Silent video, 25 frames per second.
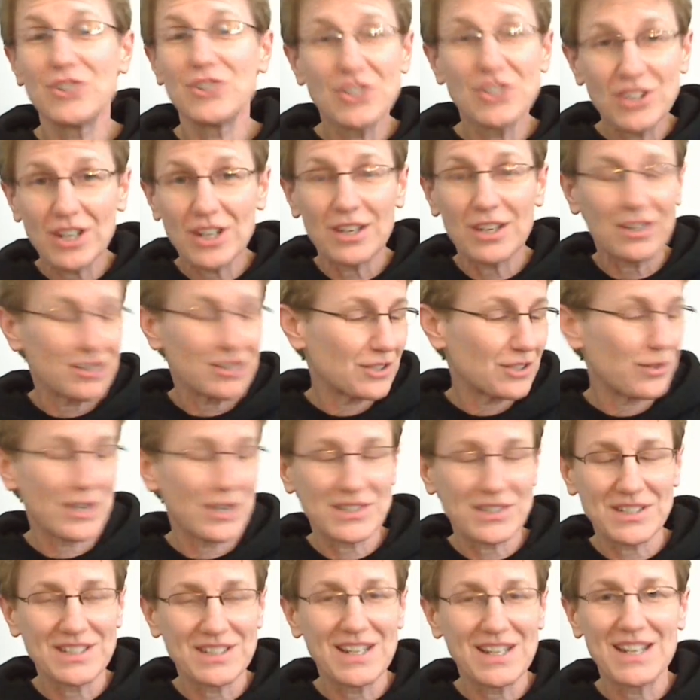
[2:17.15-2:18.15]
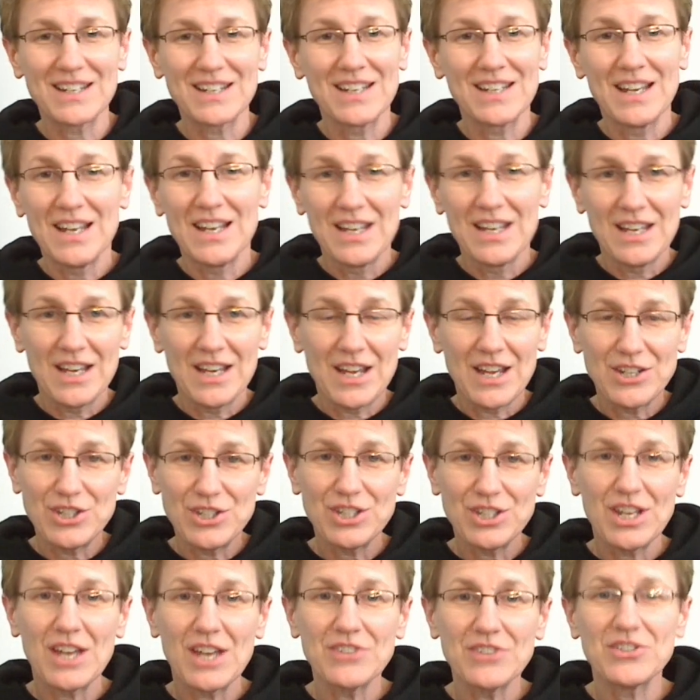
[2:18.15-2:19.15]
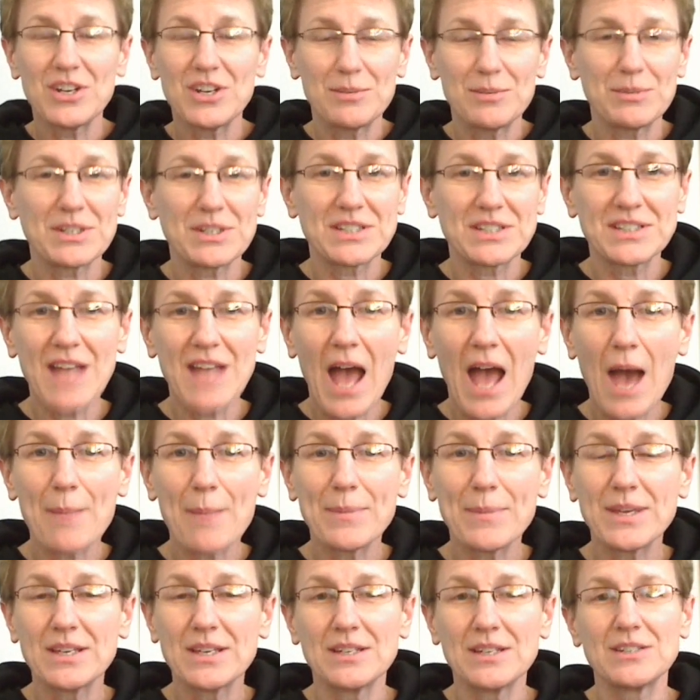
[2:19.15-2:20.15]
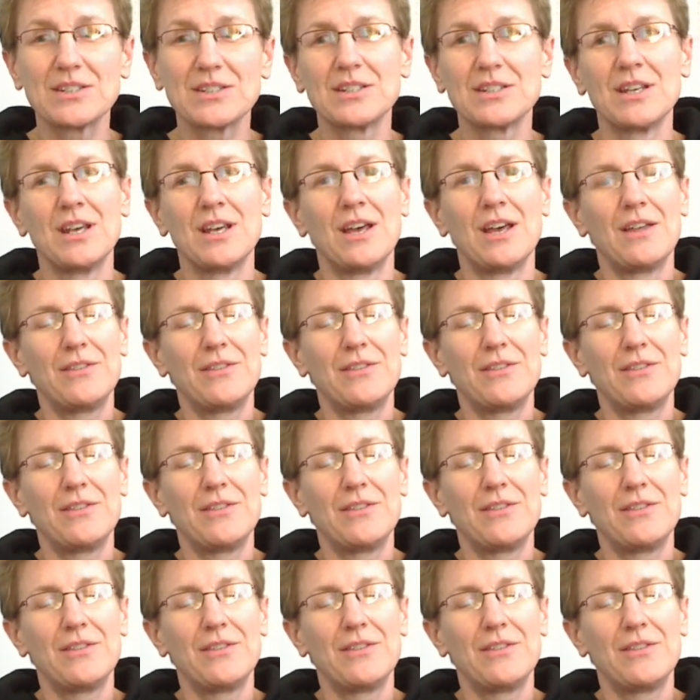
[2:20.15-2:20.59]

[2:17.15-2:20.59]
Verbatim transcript: She uh, across the sand, and she yells at him to stop because